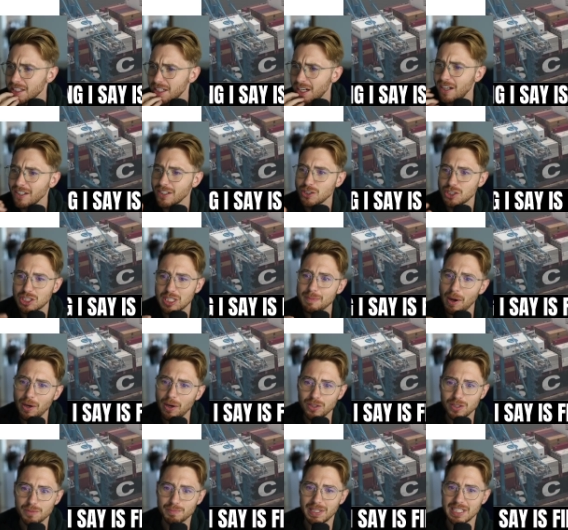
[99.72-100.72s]
Cargo ship
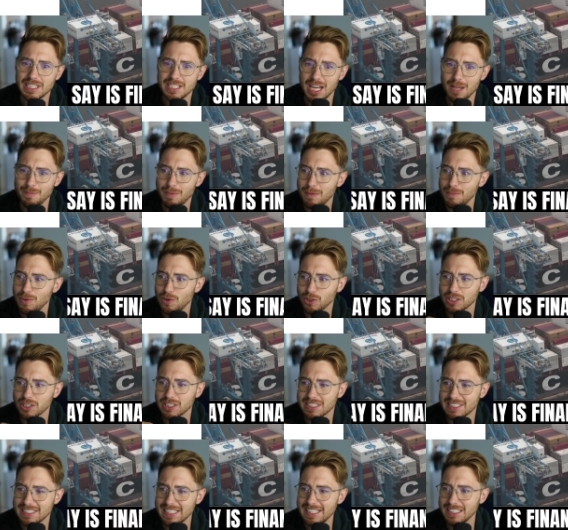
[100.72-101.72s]
owned by JP
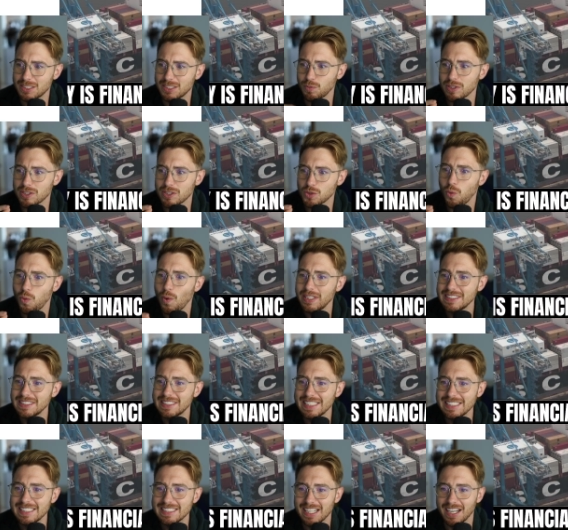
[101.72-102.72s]
Morgan seized with
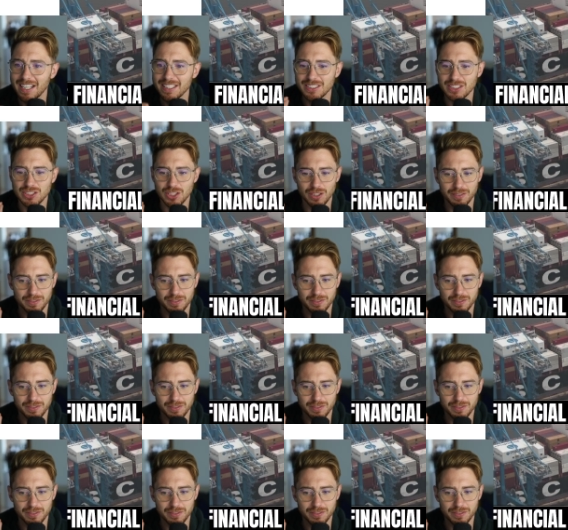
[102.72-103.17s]
20 tons